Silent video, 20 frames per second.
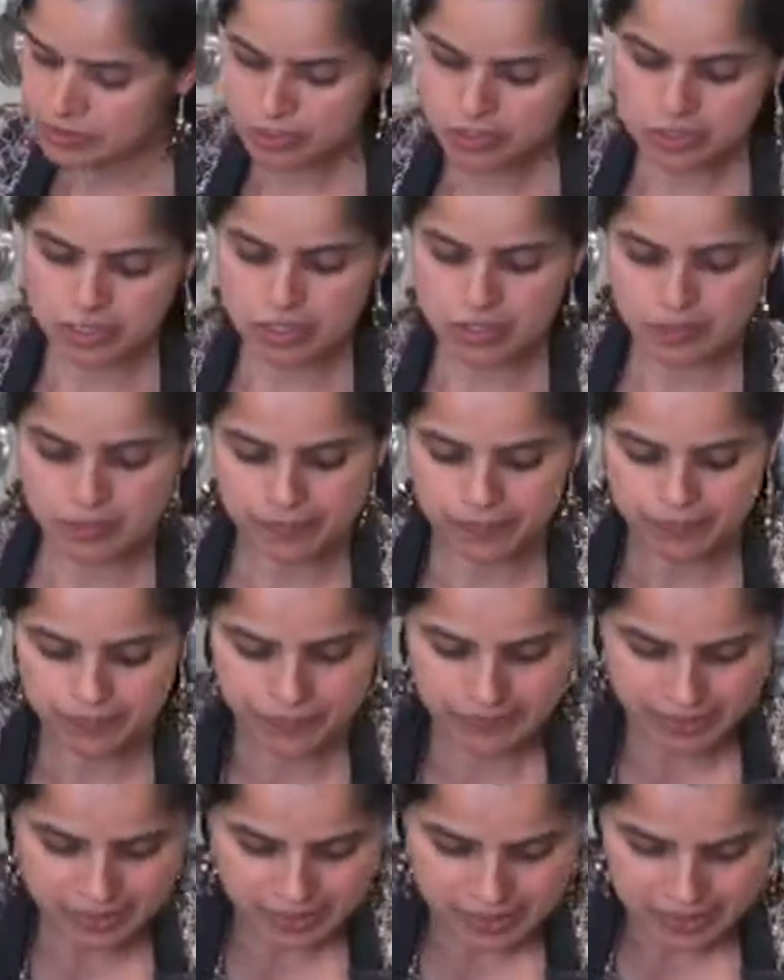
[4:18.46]
so
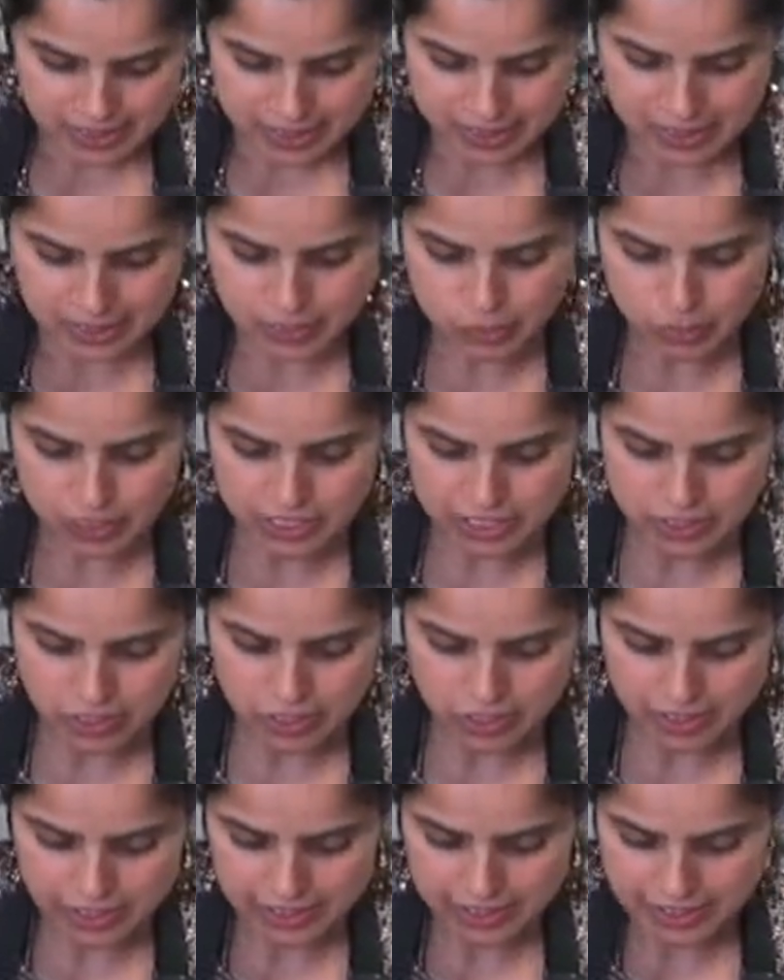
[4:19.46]
this is what it's
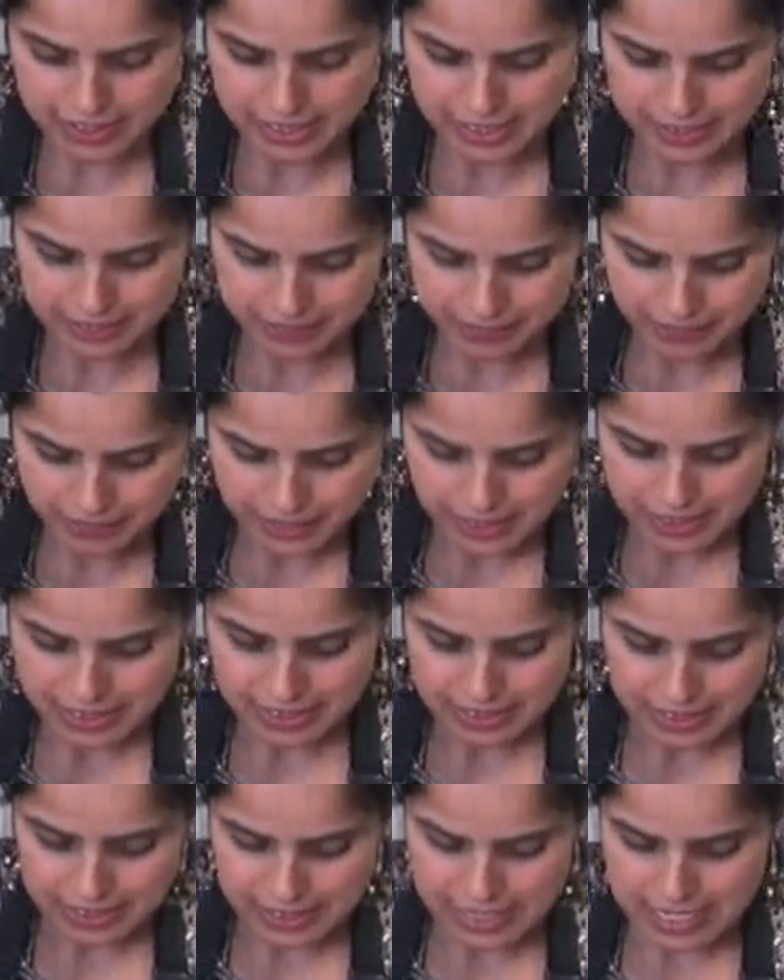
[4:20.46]
looking like.
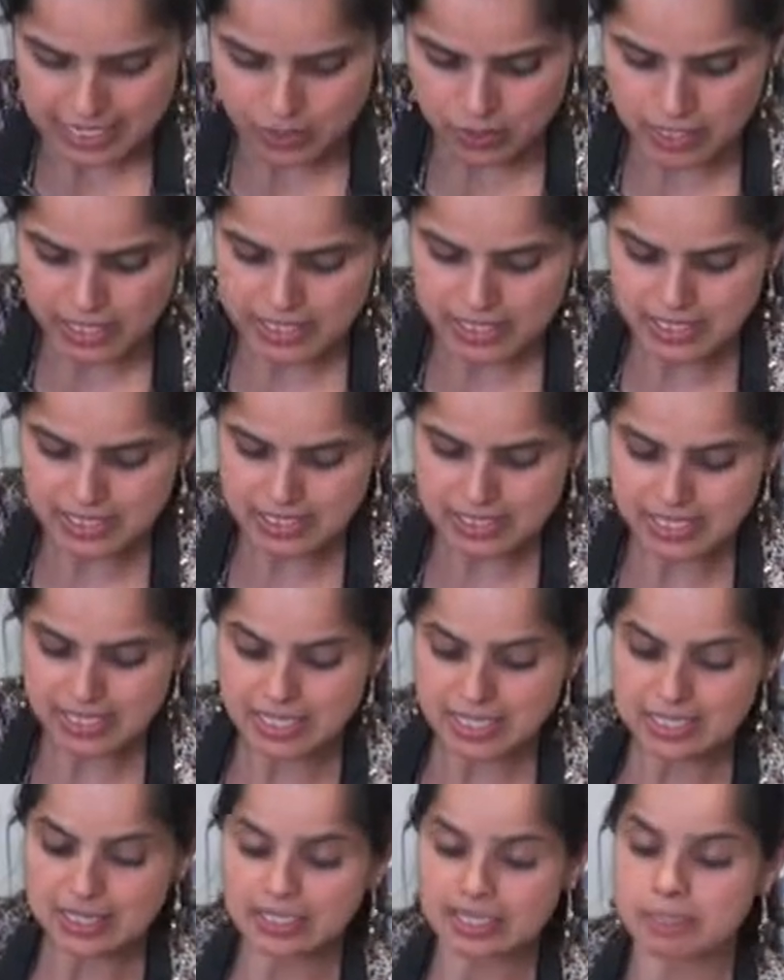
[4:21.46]
Now it is
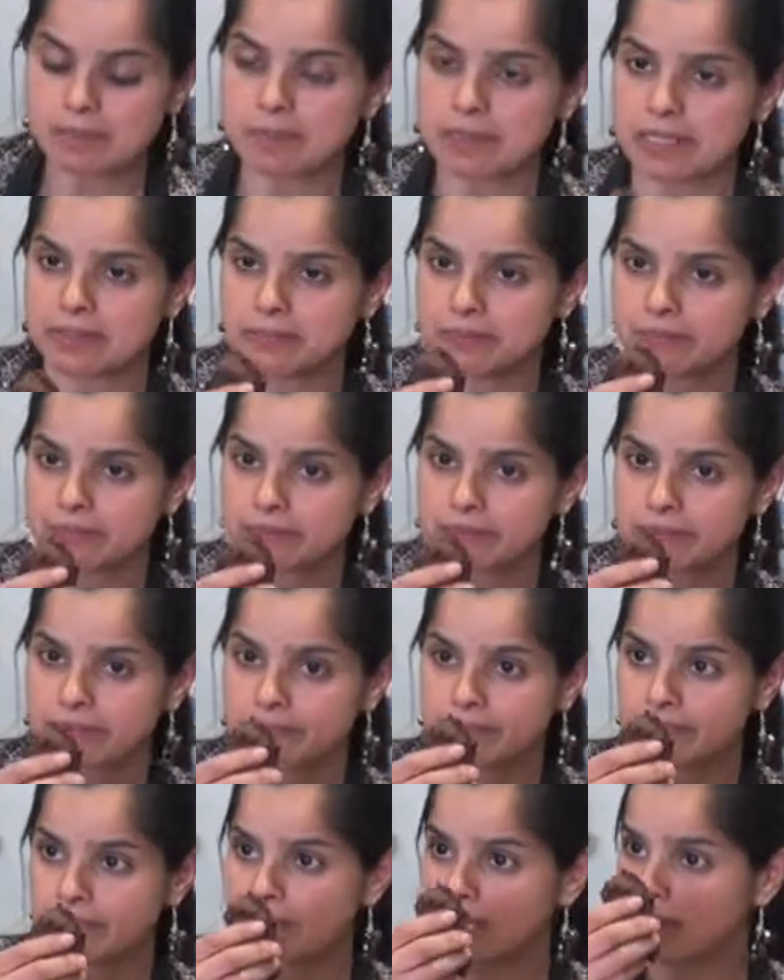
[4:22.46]
sticking a little bit.
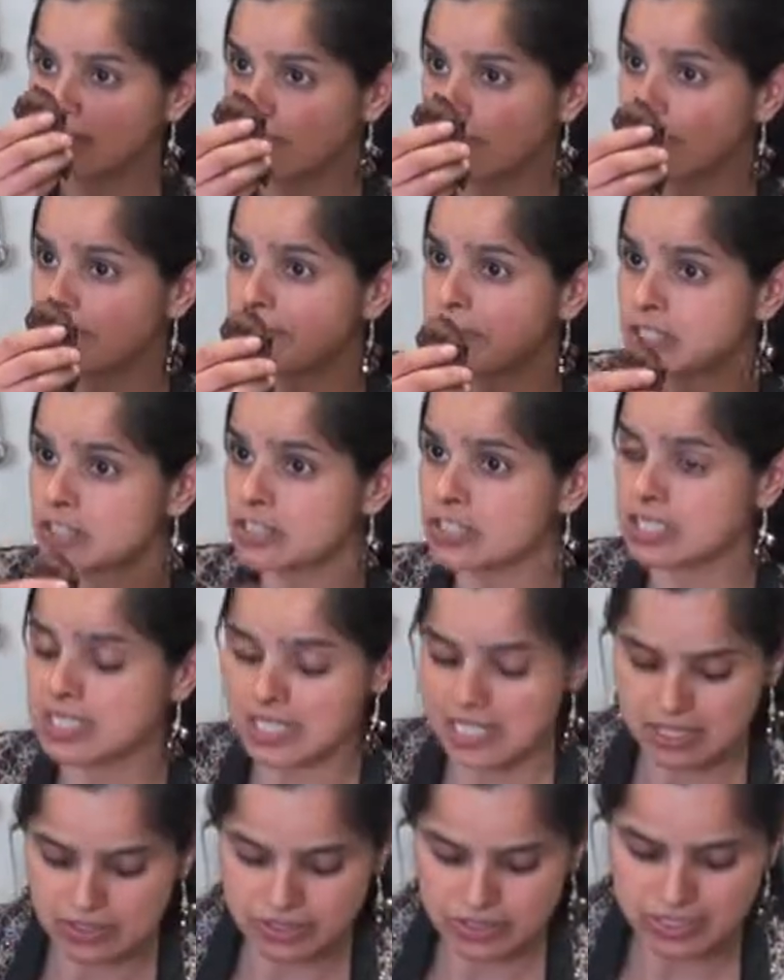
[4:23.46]
If I bunch it
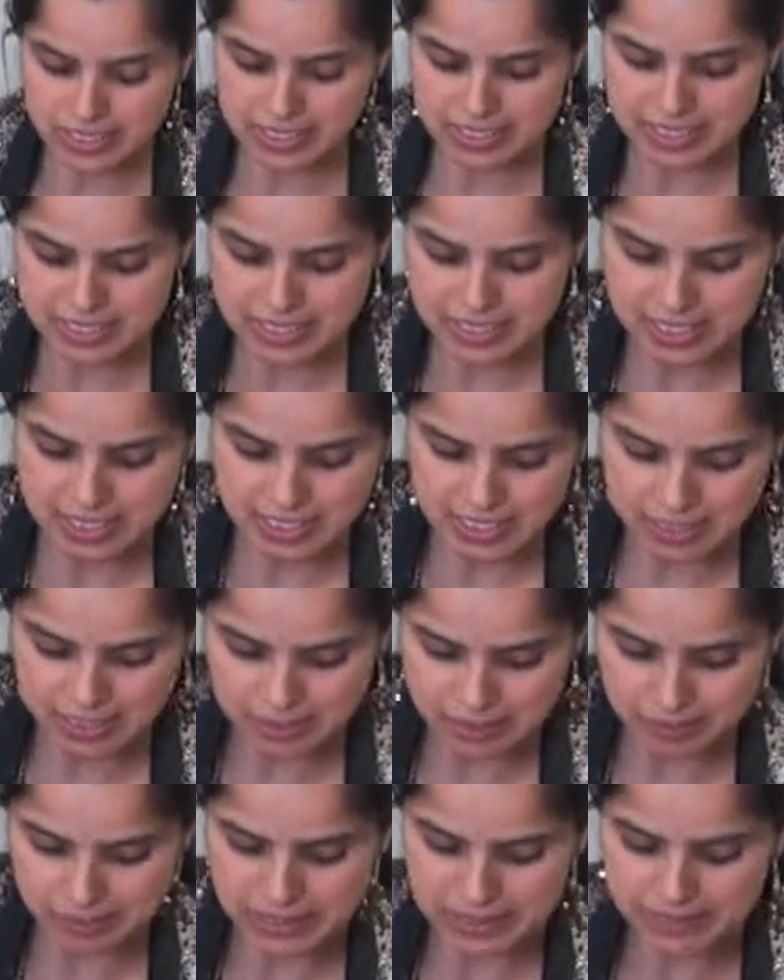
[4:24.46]
together, it is sticking a
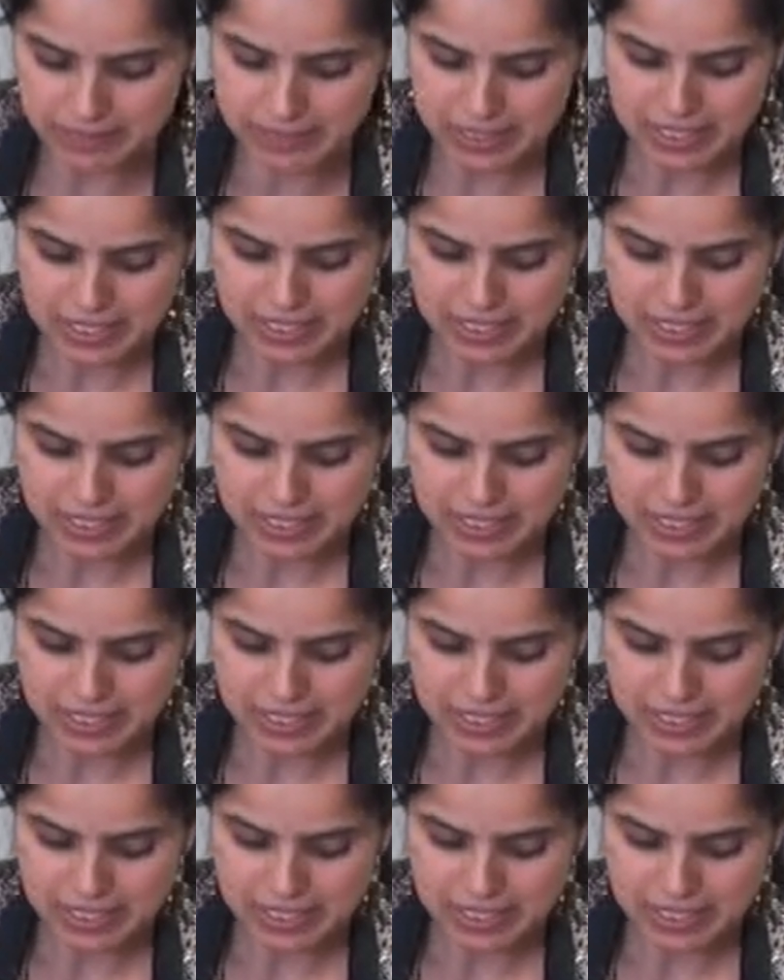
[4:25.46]
little bit.